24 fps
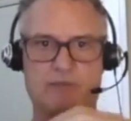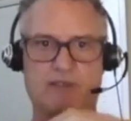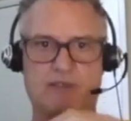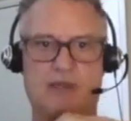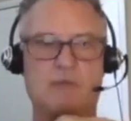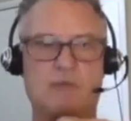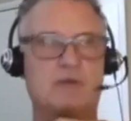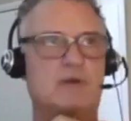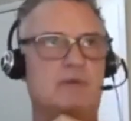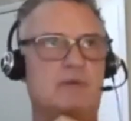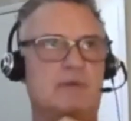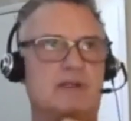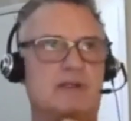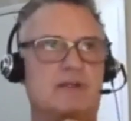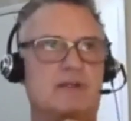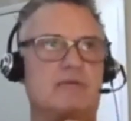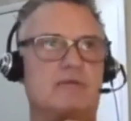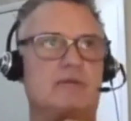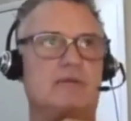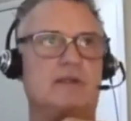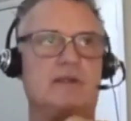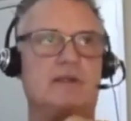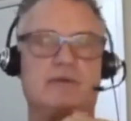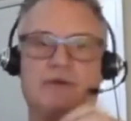I would have been
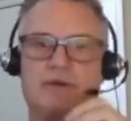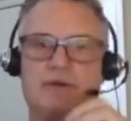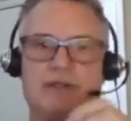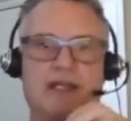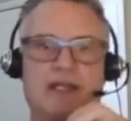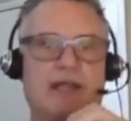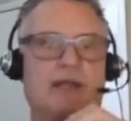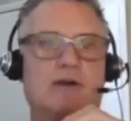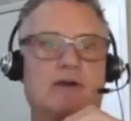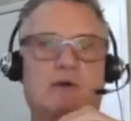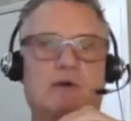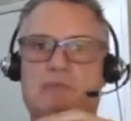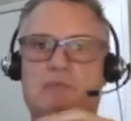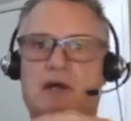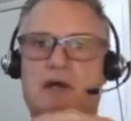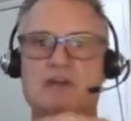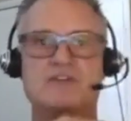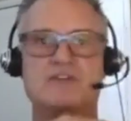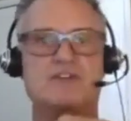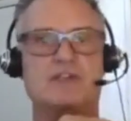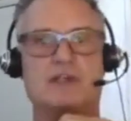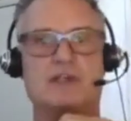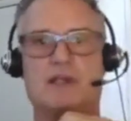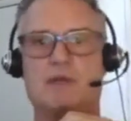either dead or
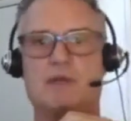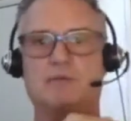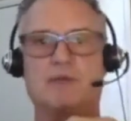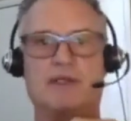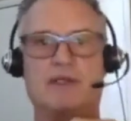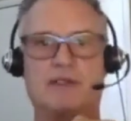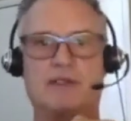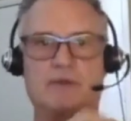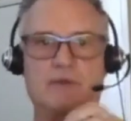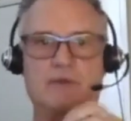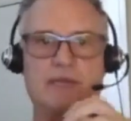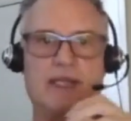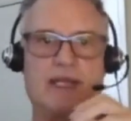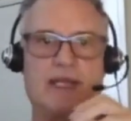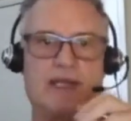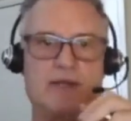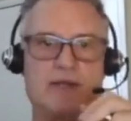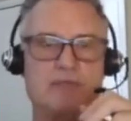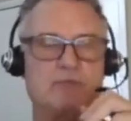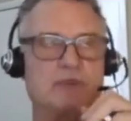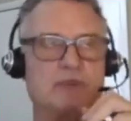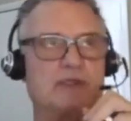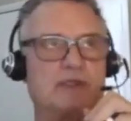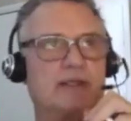busted up like you can't
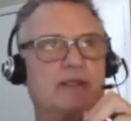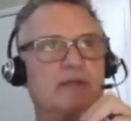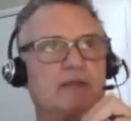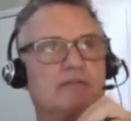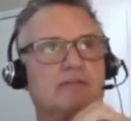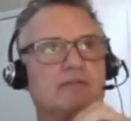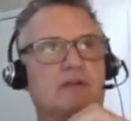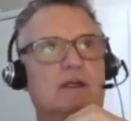even believe.